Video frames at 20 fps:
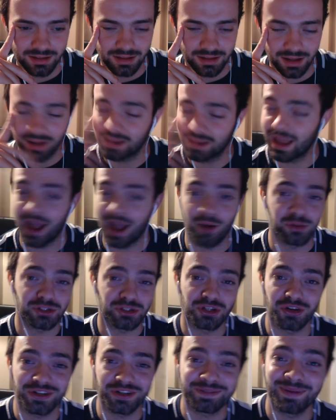Okay, I was
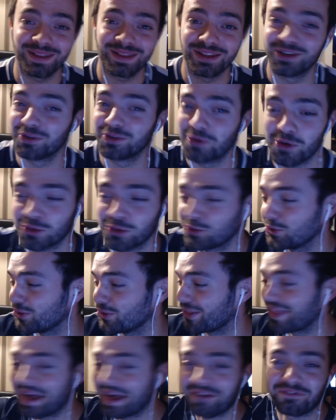not expecting Naruto to do that.
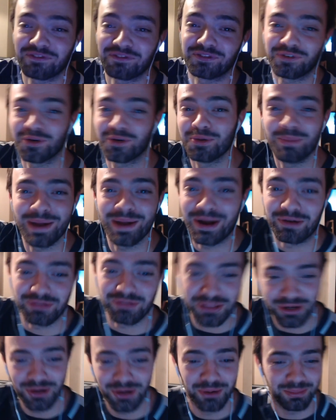That threw me off the
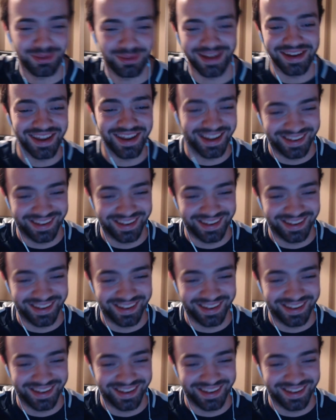loop then.